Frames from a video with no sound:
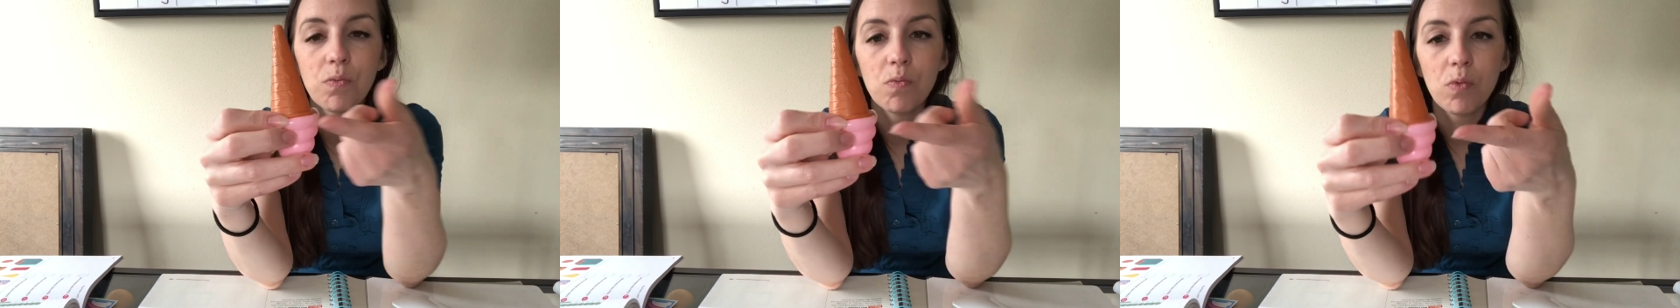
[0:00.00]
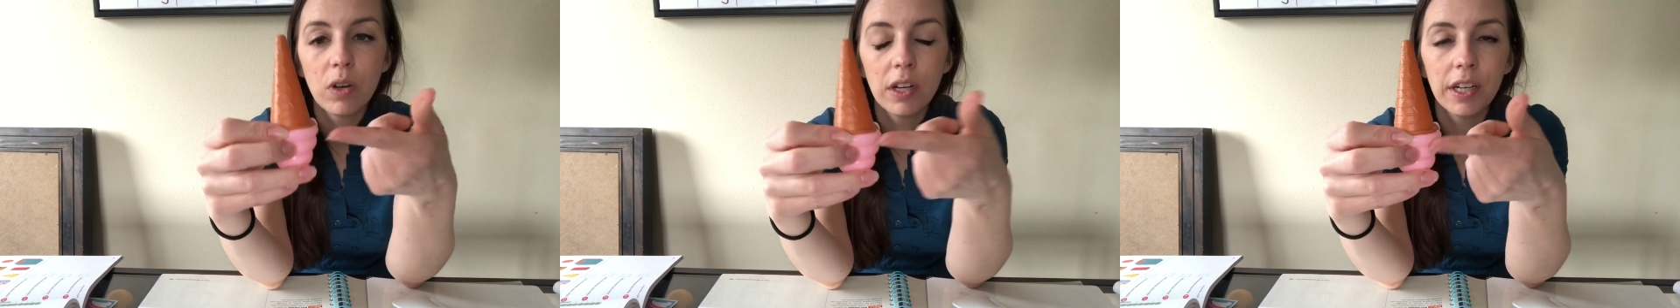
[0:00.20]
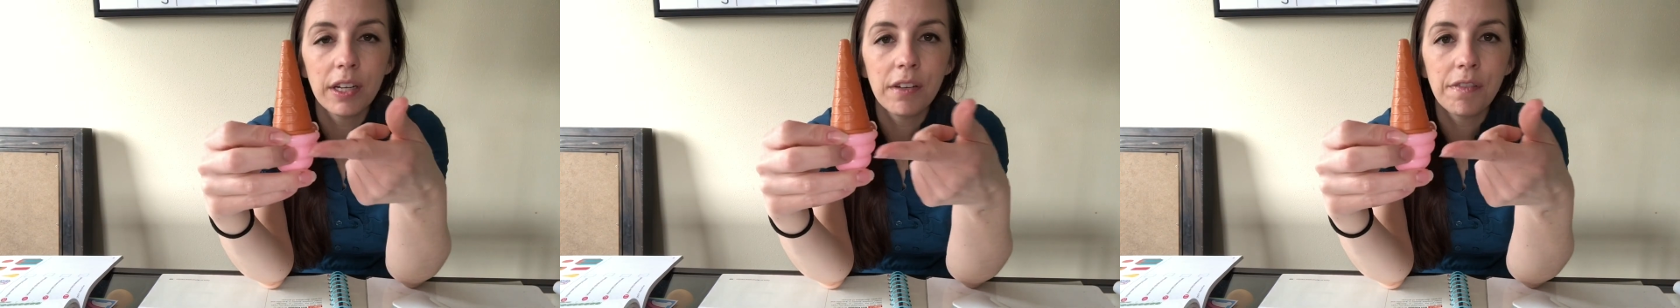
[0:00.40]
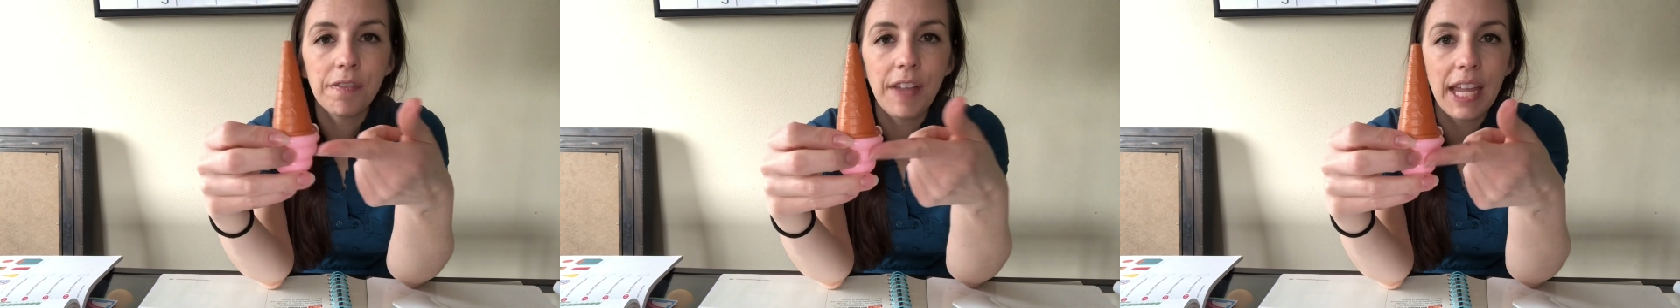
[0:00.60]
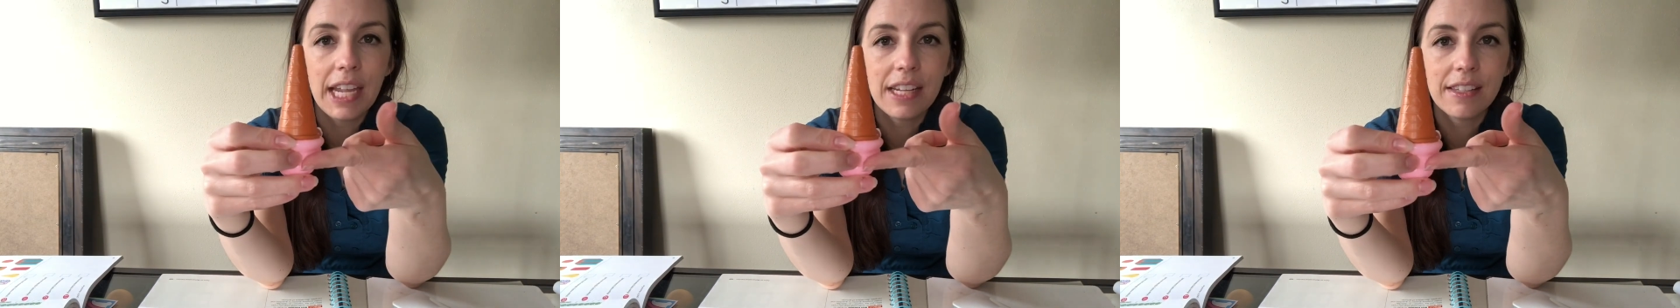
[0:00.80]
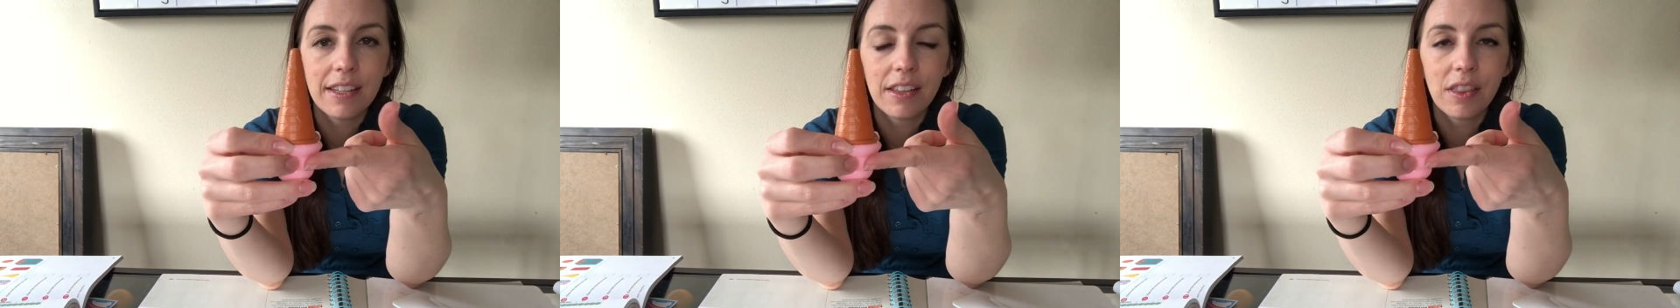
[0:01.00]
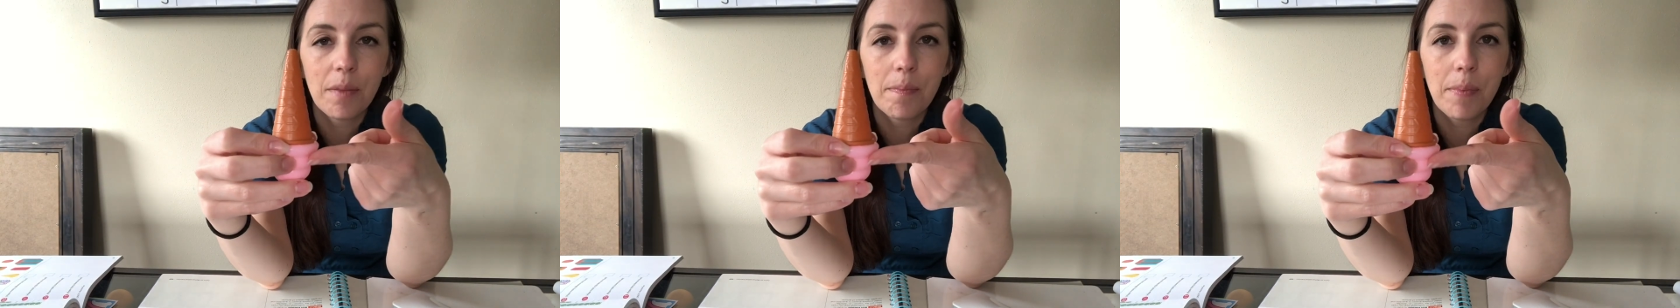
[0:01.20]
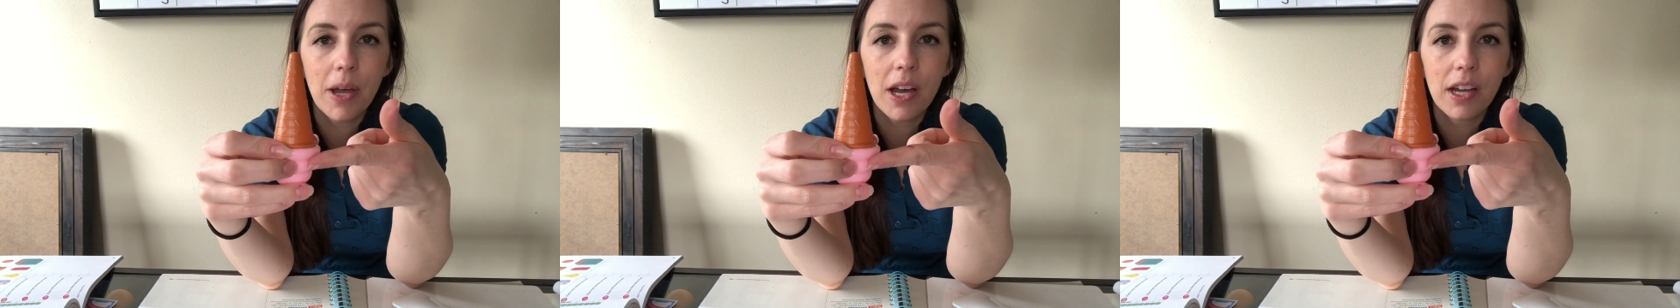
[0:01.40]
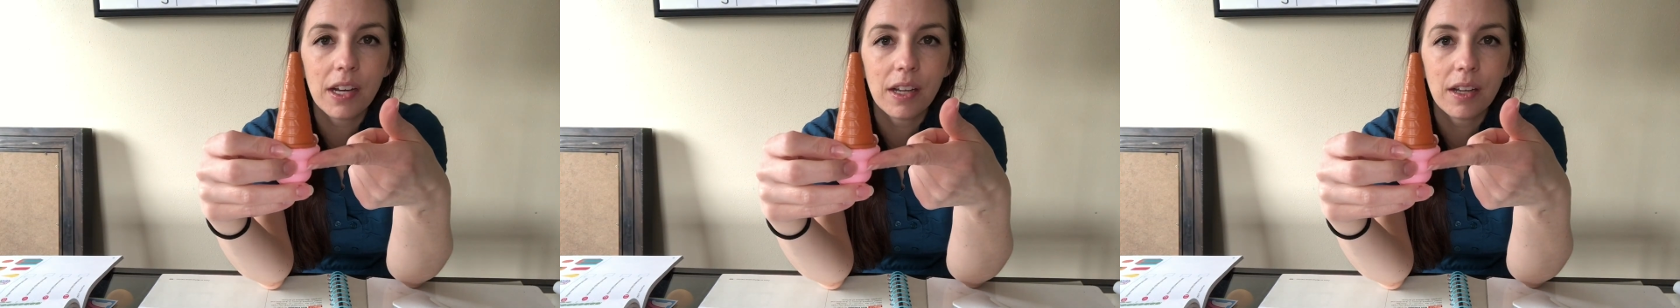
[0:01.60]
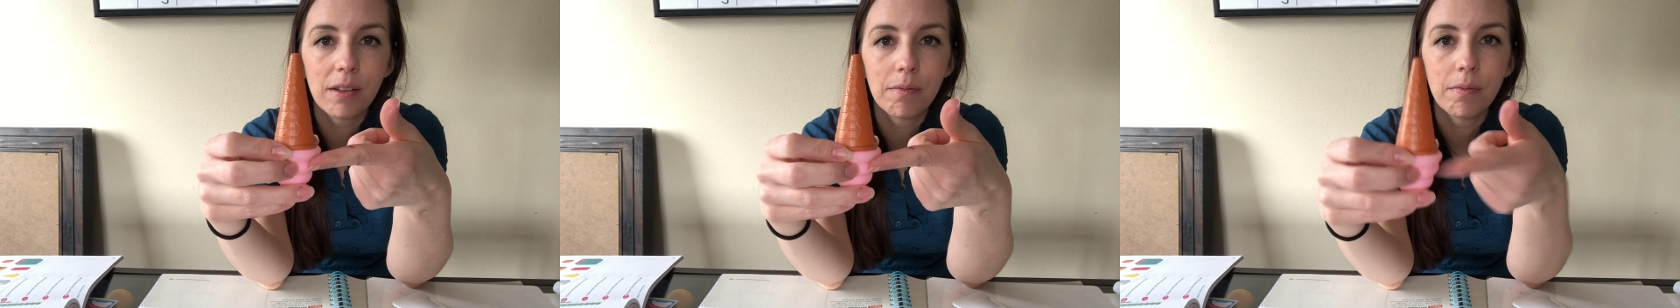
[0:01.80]
one face at the
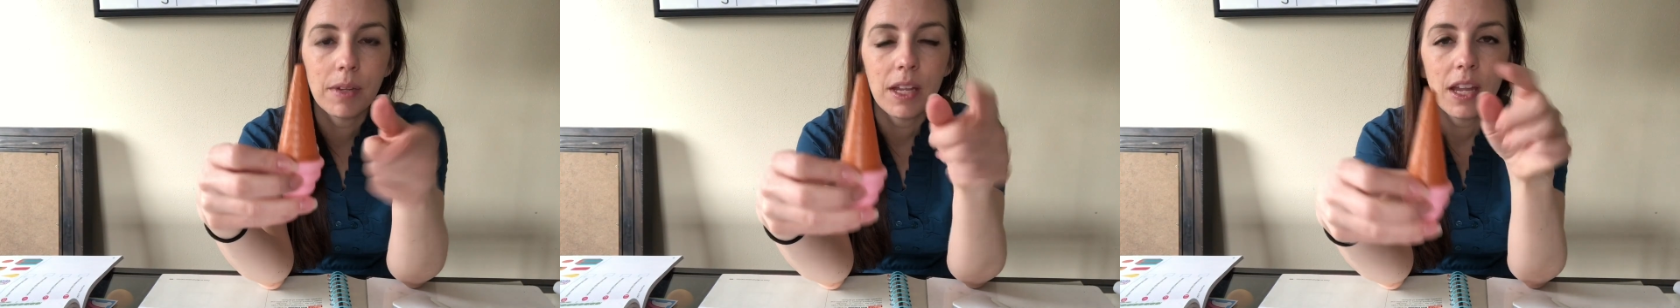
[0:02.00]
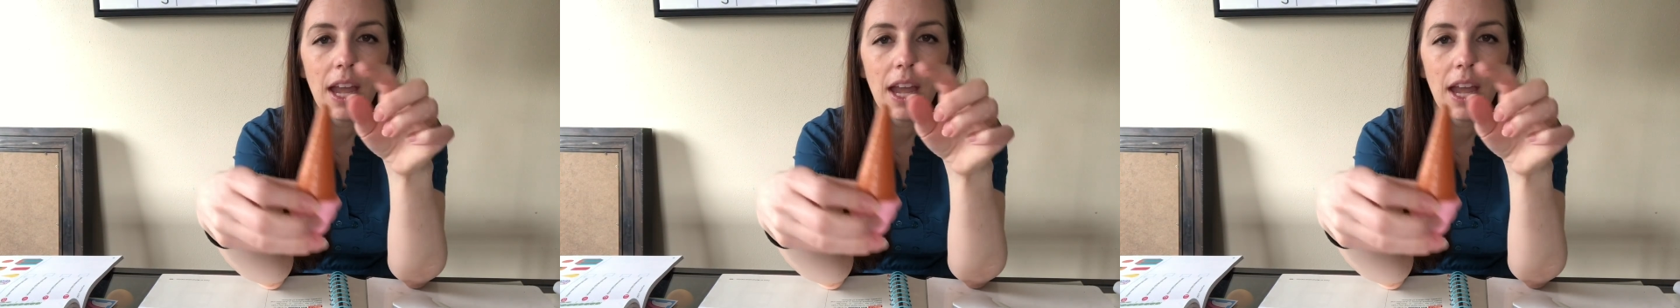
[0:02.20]
bottom